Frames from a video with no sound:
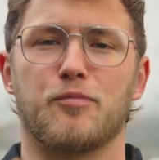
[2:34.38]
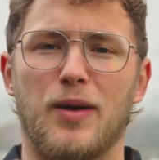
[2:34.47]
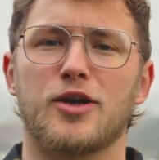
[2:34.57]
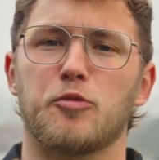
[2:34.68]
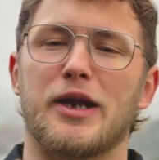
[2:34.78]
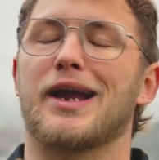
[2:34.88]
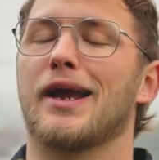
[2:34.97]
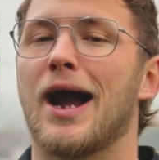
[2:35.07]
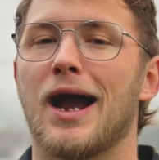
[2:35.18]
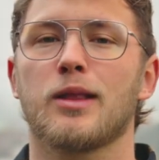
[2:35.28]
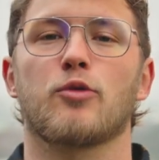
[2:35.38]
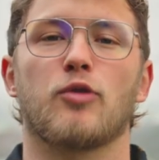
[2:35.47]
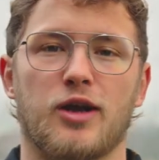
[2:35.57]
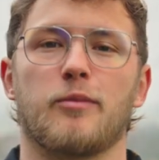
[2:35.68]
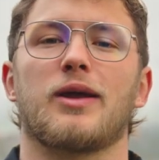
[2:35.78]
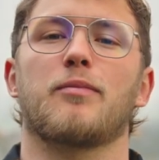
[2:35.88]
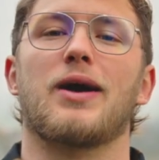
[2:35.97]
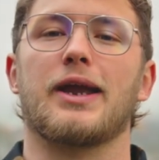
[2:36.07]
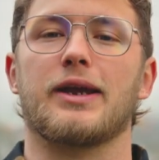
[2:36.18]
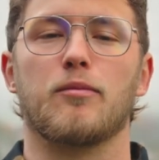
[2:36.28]
by the way, I highly recommend
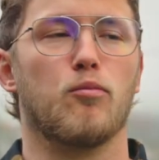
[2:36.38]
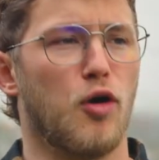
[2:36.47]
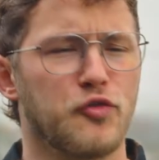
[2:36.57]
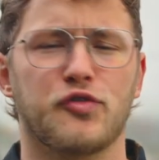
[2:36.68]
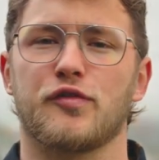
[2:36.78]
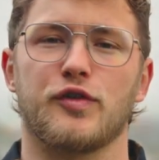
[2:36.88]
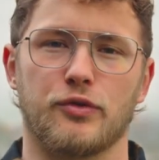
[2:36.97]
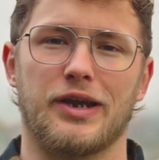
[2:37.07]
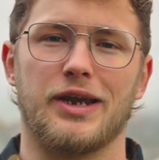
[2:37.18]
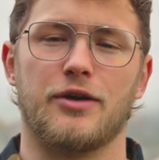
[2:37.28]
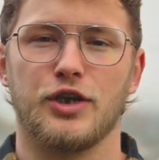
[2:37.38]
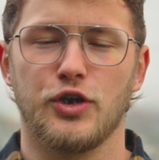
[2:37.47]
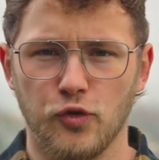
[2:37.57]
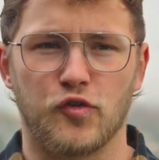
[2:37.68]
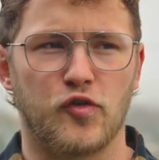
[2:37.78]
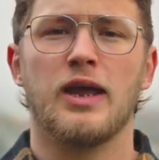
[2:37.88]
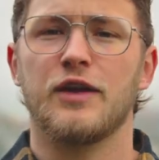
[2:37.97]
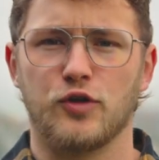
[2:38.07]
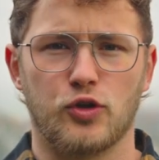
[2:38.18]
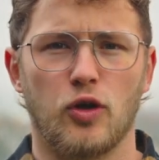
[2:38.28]
buying most of your gear used
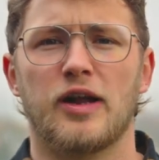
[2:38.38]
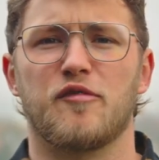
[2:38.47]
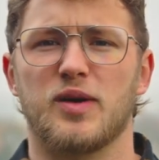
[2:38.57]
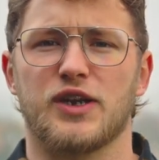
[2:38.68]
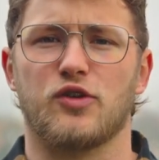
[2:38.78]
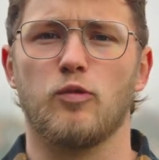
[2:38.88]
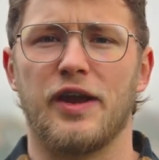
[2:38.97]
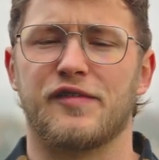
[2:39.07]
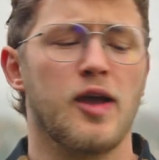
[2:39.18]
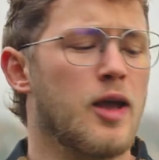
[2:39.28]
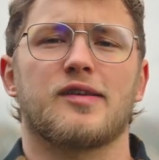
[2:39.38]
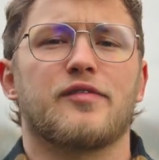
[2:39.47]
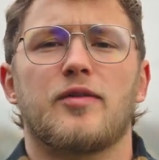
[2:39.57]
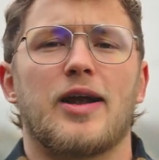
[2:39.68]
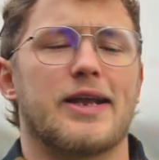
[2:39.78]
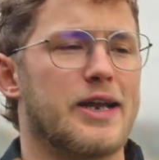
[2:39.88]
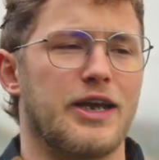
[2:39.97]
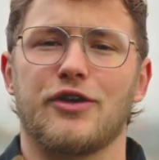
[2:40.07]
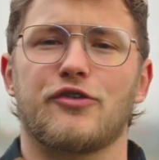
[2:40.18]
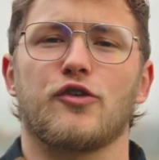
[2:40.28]
if you don't have money to waste, because I've never had
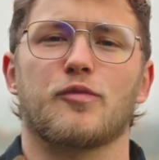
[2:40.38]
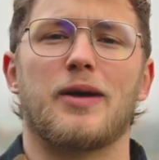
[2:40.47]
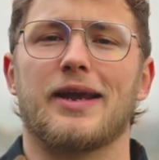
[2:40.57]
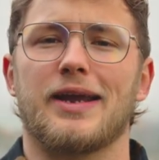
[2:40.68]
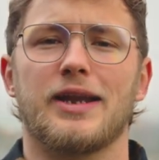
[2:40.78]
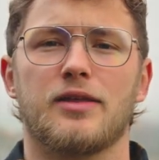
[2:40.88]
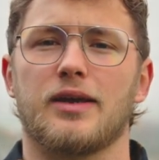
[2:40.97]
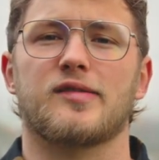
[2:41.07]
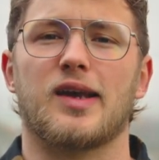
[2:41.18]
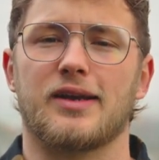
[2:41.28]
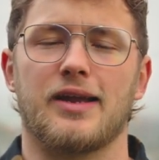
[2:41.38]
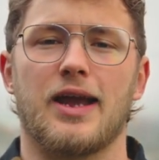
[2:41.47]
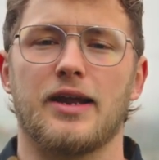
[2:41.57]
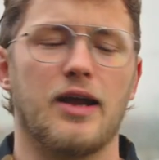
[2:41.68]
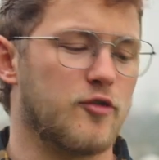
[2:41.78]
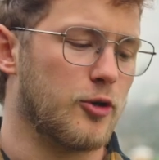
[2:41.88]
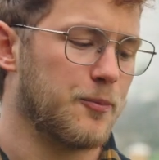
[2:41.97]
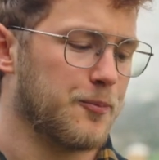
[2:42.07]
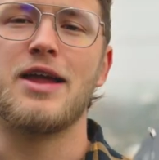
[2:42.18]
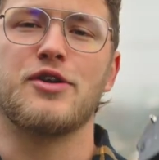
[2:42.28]
any issues buying anything secondhand ever.
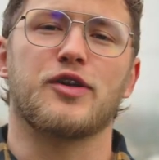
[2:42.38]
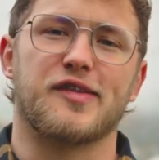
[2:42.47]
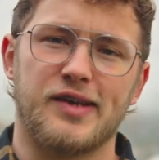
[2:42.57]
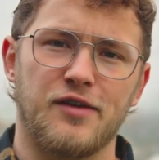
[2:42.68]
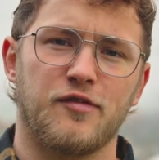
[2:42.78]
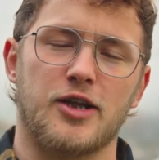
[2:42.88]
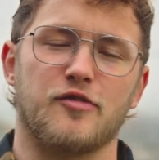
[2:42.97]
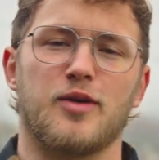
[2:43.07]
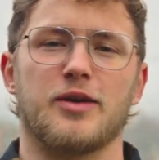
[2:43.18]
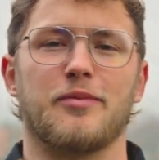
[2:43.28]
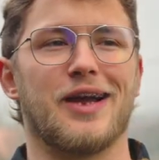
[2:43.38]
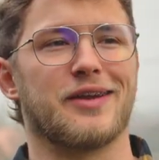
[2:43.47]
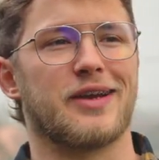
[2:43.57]
And you can save a lot of money buying the